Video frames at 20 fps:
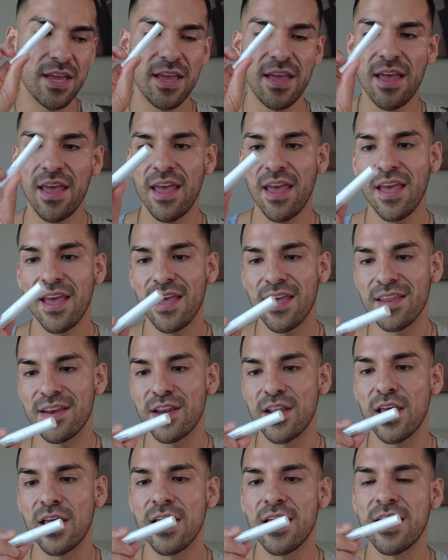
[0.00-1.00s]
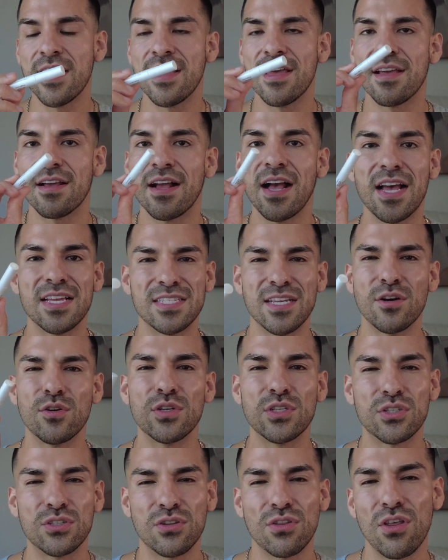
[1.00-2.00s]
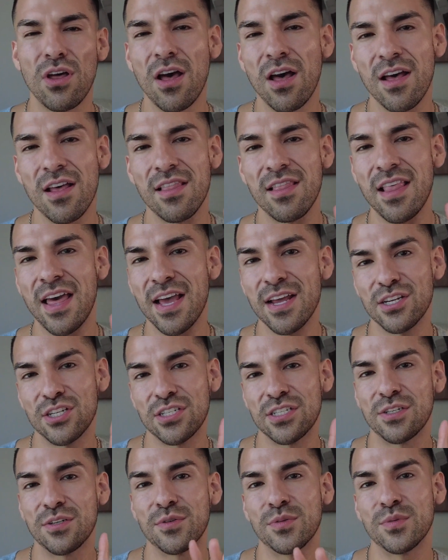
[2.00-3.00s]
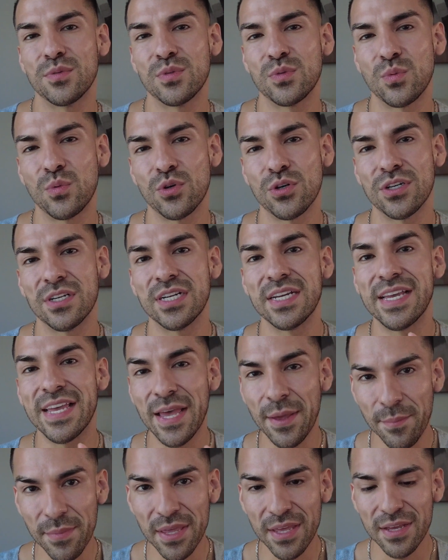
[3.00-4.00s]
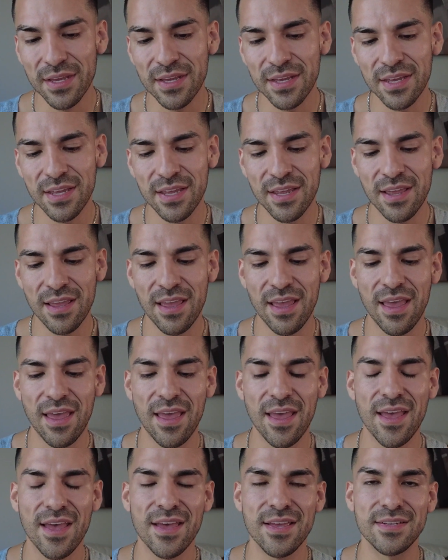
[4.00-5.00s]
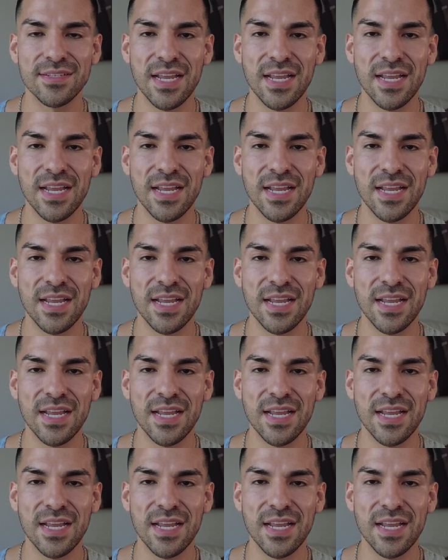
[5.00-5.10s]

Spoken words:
And guys, I always thought lash serums were a gimmick, and